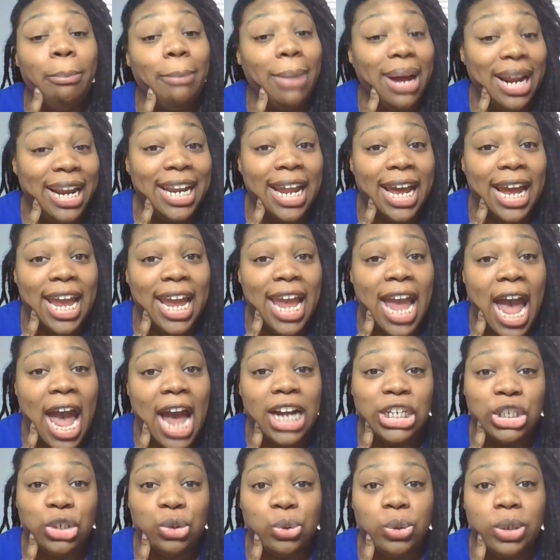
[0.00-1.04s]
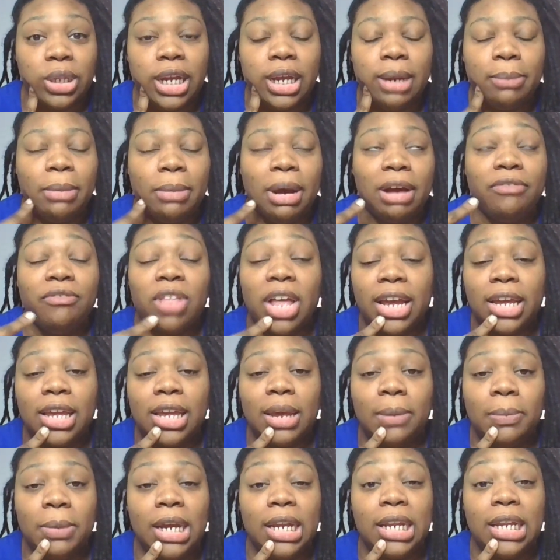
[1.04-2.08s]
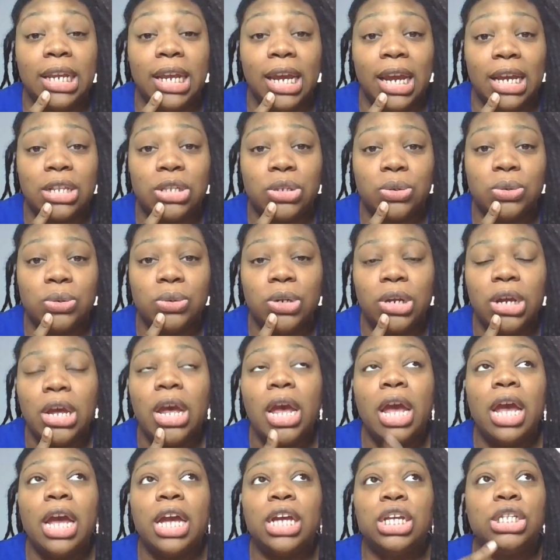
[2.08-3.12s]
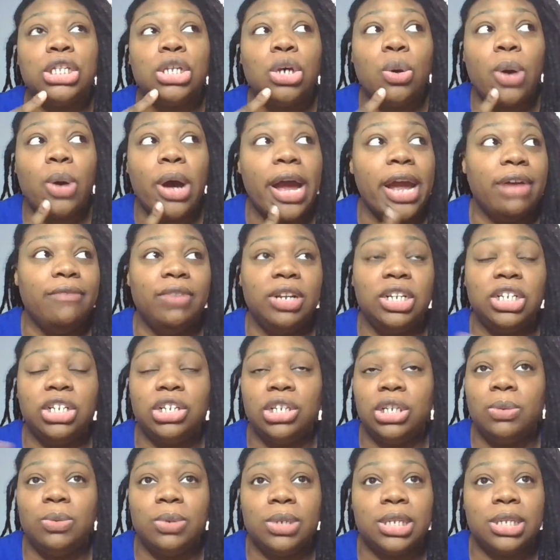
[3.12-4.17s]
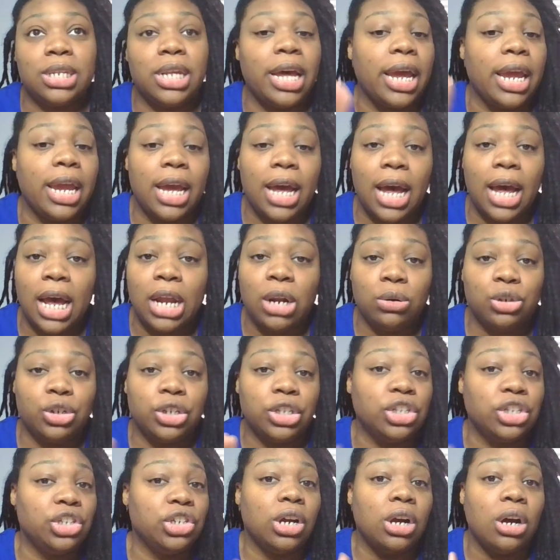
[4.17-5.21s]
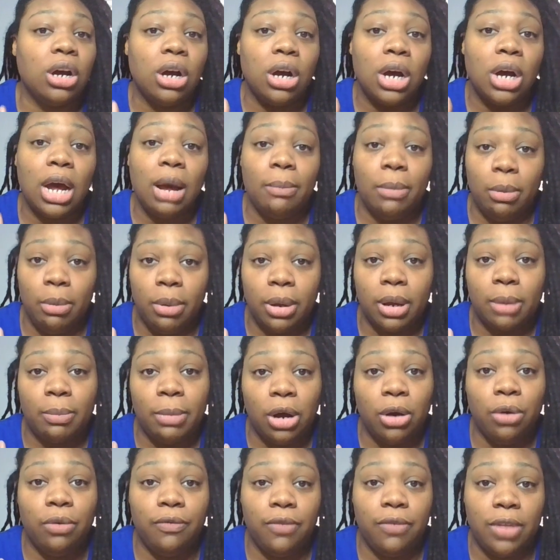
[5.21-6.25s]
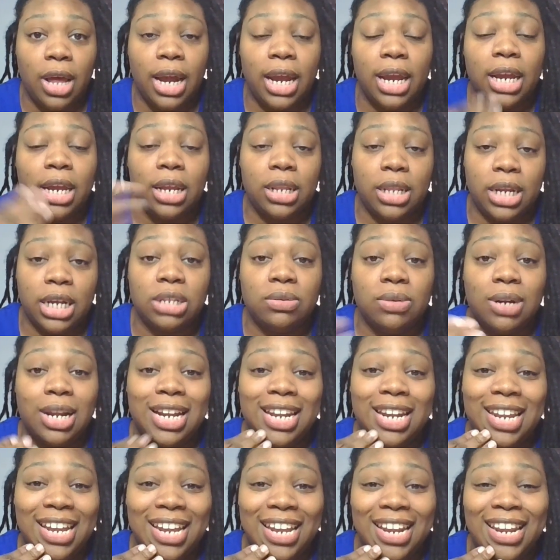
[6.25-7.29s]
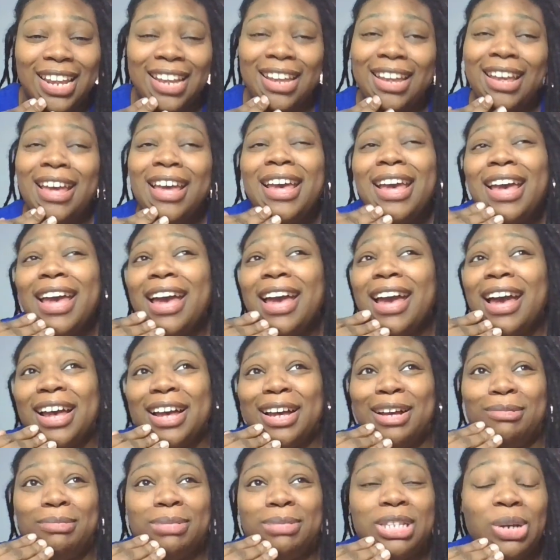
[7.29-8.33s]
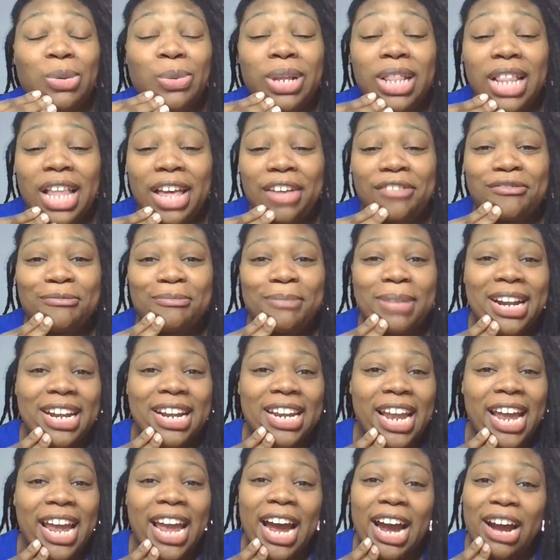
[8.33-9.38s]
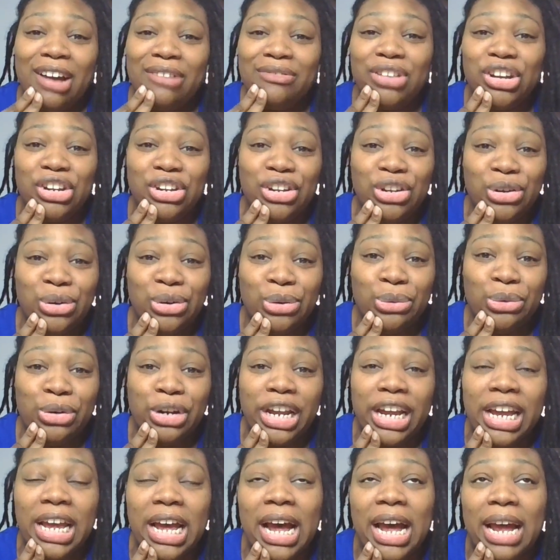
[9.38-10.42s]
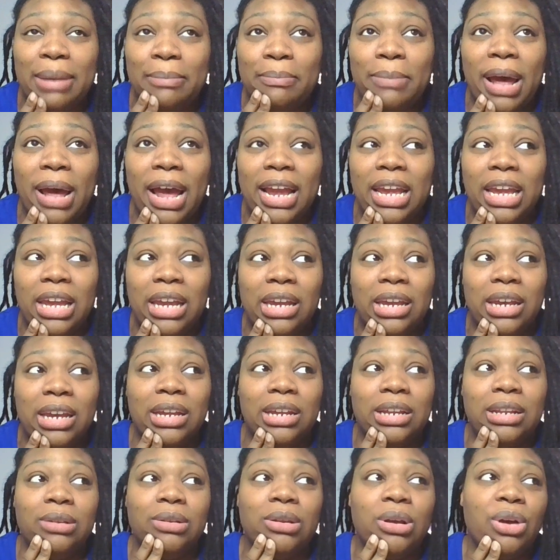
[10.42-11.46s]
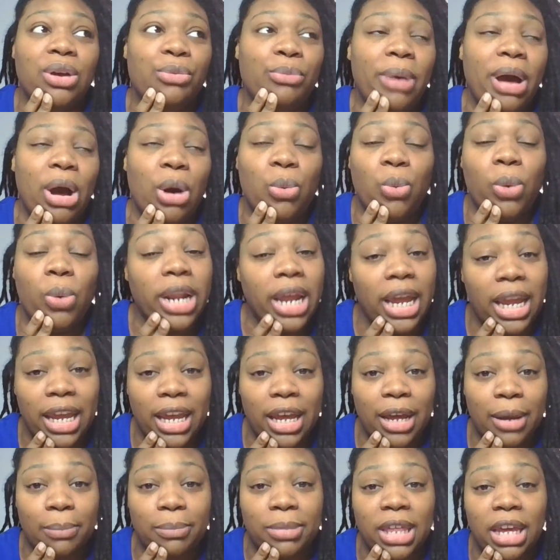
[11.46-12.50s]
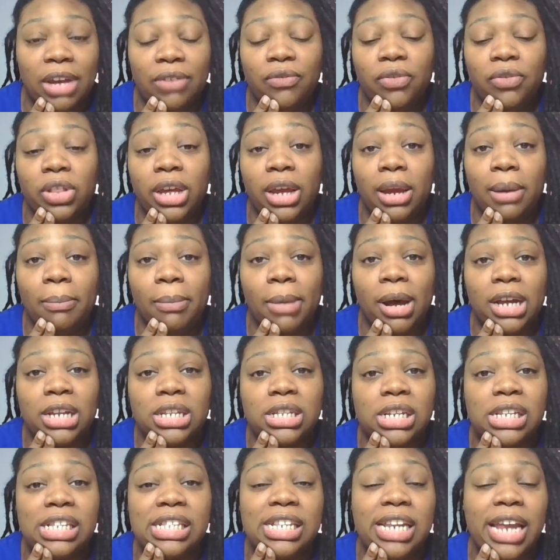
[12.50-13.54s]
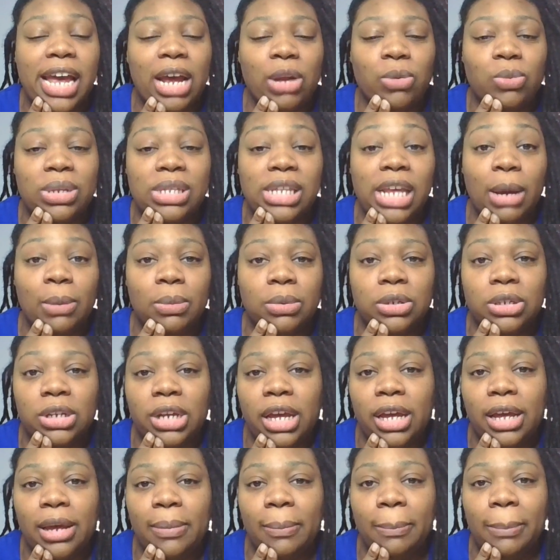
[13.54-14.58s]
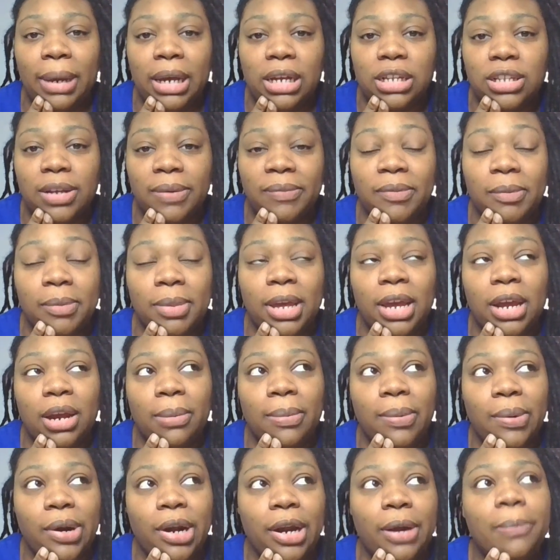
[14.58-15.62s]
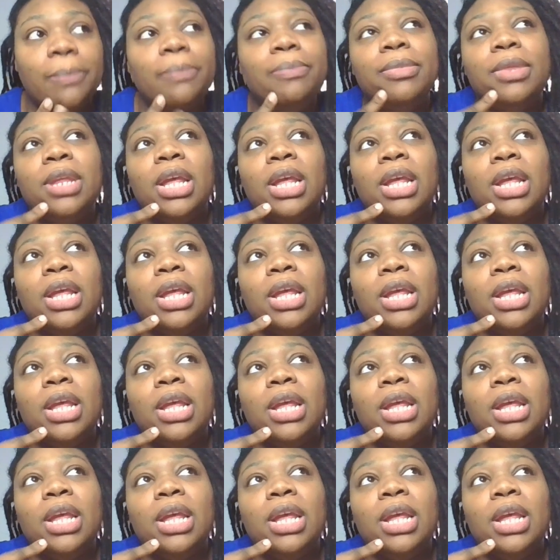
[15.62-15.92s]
Monday, actually. My flight kept getting canceled. So I eventually was like, I don't trust y'all. I'm going to book my own flight. And that's what I did. So we left Monday afternoon, got back in about 1 a.m. Thankfully, my son's dad was able to come pick us up from the airport.